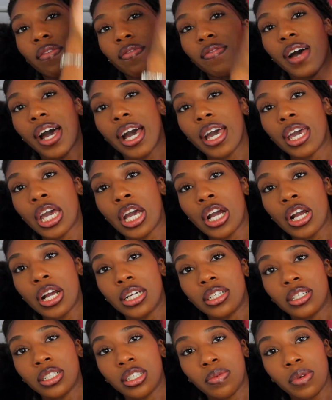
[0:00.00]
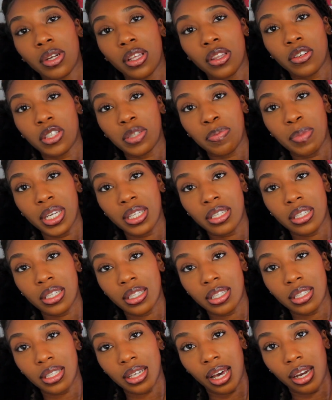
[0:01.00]
fire it's just one of those pieces
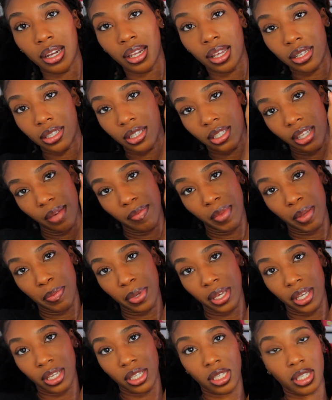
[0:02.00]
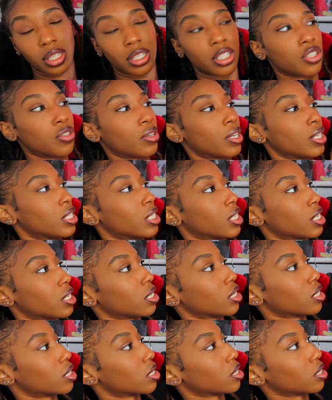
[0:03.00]
that's kind of like a statement piece that you can
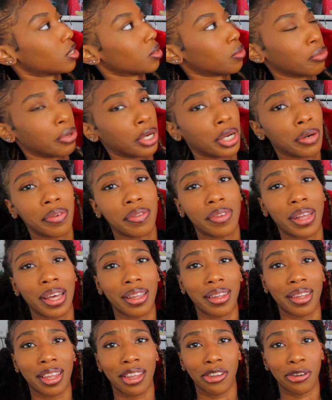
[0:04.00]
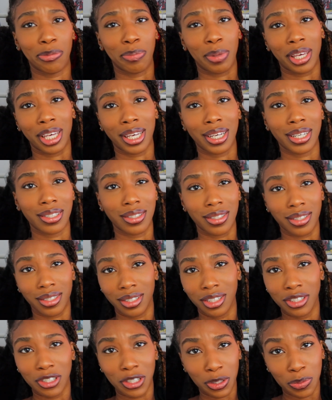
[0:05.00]
just wear with like leather pants
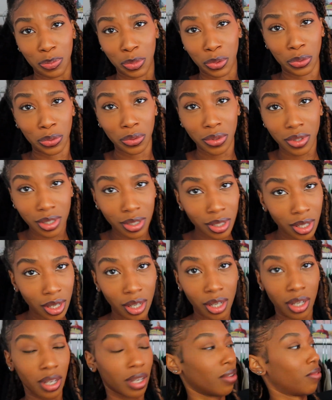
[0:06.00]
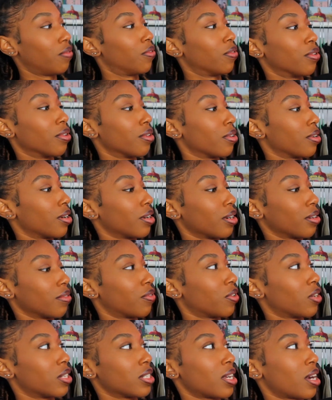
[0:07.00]
and just boots for
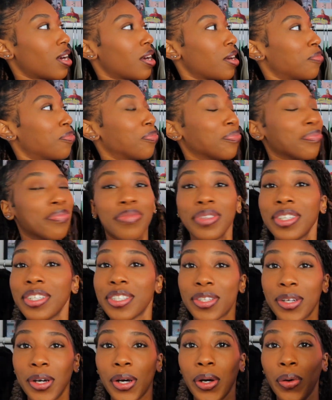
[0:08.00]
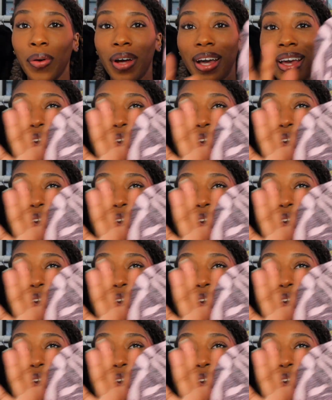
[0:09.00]
fall time so